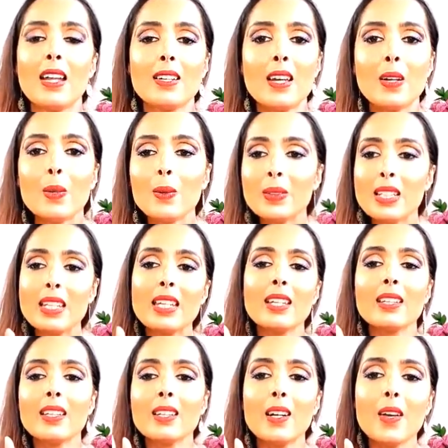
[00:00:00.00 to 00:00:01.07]
Right? Not
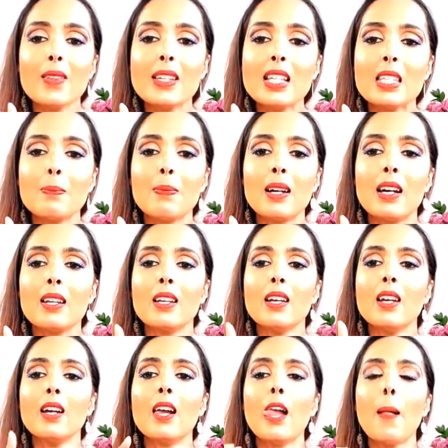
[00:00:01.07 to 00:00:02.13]
only in healing all this,
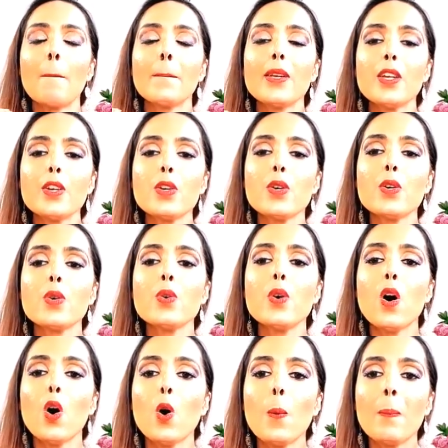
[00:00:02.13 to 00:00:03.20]
but
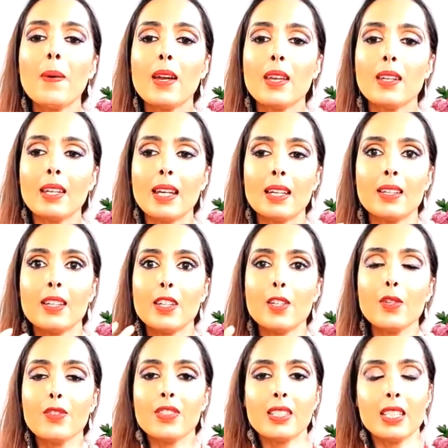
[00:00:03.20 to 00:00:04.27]
you open, like
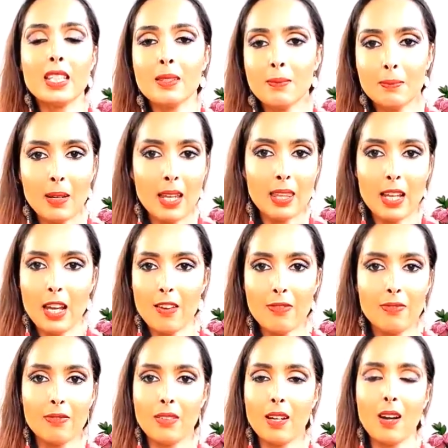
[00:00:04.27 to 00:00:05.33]
you've seen my
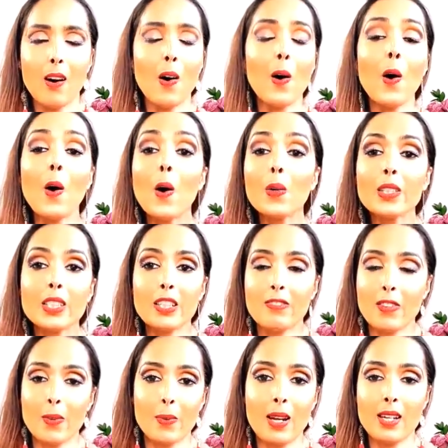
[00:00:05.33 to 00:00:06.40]
life, all
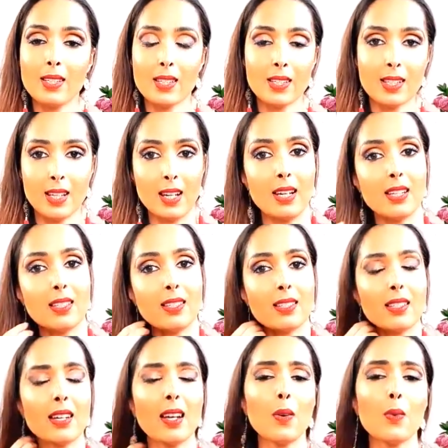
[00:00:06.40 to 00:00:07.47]
the different ways it's
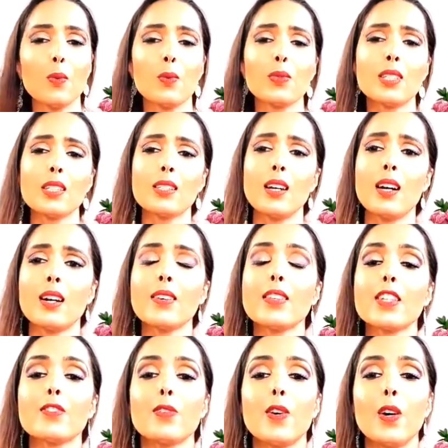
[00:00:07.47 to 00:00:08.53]
changed. And I
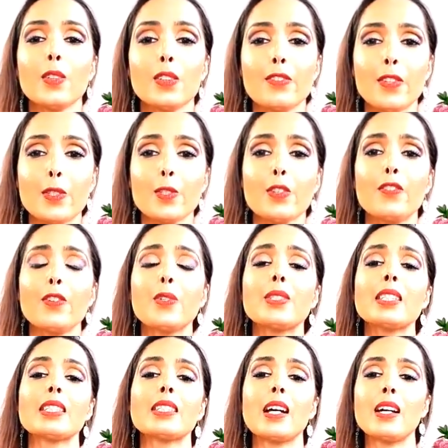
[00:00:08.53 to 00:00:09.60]
desire this for all of you. So
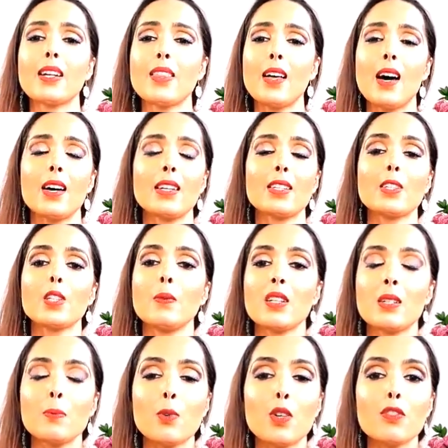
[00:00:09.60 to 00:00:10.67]
if you desire that and
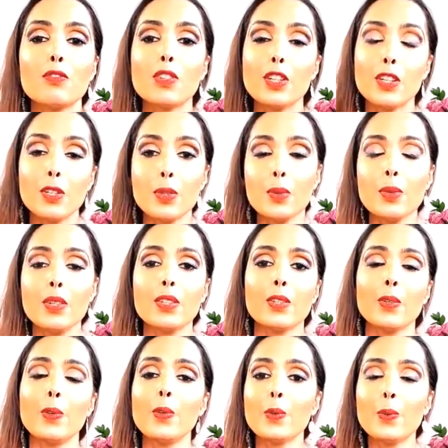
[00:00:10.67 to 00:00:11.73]
so much more for
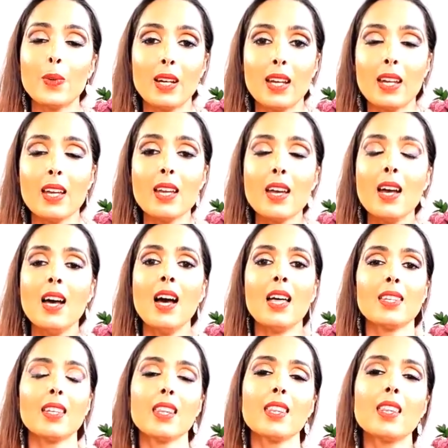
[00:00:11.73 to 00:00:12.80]
you in your own way,
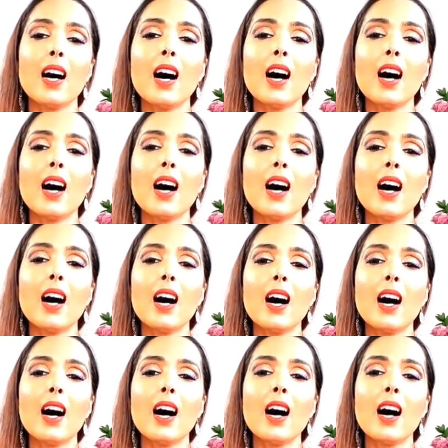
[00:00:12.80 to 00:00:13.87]
the
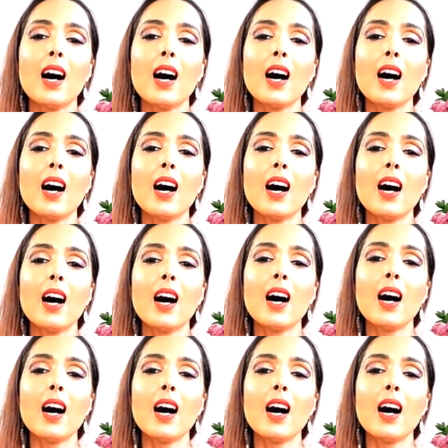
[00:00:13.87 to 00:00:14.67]
love, the abundance,